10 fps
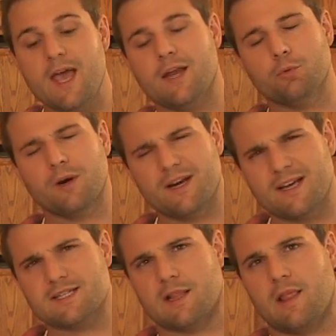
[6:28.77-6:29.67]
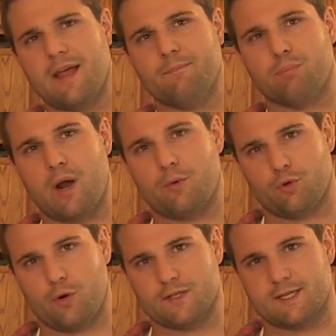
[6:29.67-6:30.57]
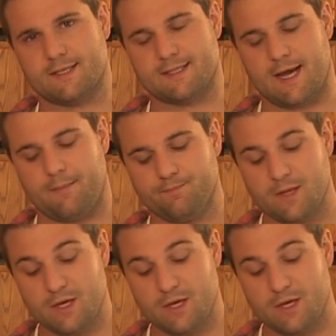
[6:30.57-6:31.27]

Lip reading: You want a nice light brown crust on top.